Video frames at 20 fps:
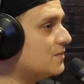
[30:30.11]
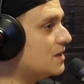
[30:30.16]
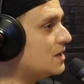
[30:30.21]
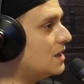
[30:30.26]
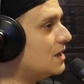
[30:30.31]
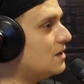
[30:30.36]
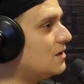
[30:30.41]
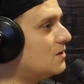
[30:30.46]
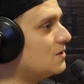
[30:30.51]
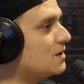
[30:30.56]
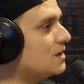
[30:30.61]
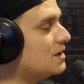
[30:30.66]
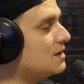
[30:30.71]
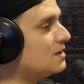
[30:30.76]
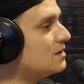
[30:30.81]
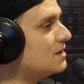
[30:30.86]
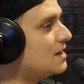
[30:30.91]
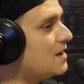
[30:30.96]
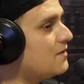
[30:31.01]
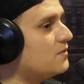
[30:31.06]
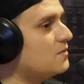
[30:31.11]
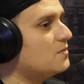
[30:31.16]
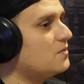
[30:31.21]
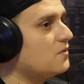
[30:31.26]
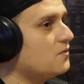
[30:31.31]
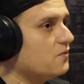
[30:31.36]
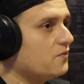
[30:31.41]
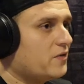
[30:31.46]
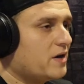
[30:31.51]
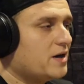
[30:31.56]
but then Logan gave him a
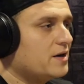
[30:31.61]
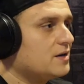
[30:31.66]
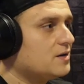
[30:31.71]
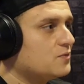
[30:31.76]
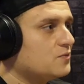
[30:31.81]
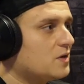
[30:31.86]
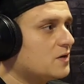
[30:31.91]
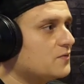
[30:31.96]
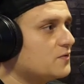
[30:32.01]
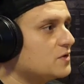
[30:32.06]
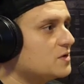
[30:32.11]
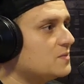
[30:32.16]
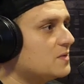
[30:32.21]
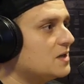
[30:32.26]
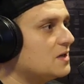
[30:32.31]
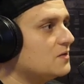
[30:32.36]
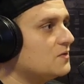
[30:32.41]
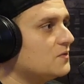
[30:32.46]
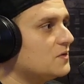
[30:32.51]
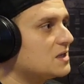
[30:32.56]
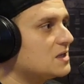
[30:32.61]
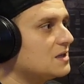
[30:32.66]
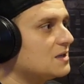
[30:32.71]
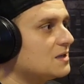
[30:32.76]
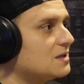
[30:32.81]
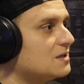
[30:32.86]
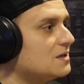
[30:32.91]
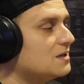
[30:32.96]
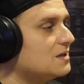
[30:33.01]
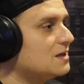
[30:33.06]
very good run for his money in the wrestling.